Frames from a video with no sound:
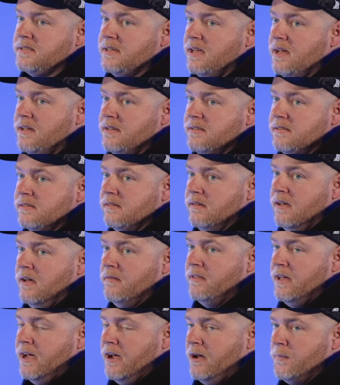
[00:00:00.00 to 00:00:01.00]
the size
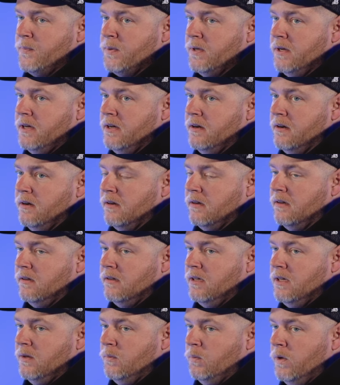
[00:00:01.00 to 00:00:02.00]
of the output here,
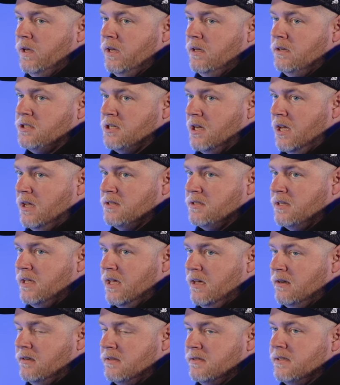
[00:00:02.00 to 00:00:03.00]
can we change
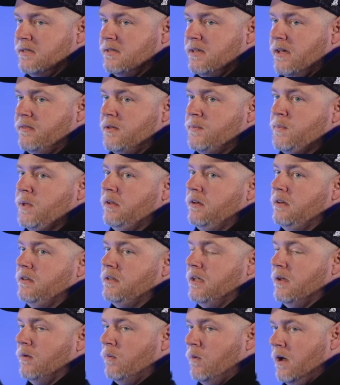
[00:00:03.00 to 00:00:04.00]
that? Does this have the ability
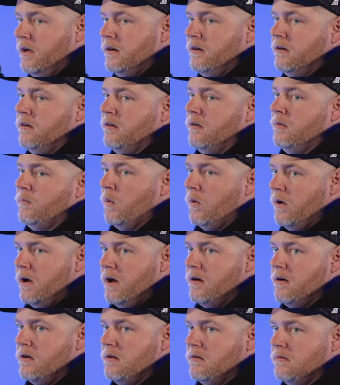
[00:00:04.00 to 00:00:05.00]
to get wider or more
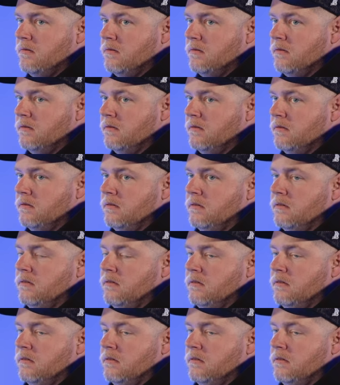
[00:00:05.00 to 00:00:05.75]
narrow? Yeah,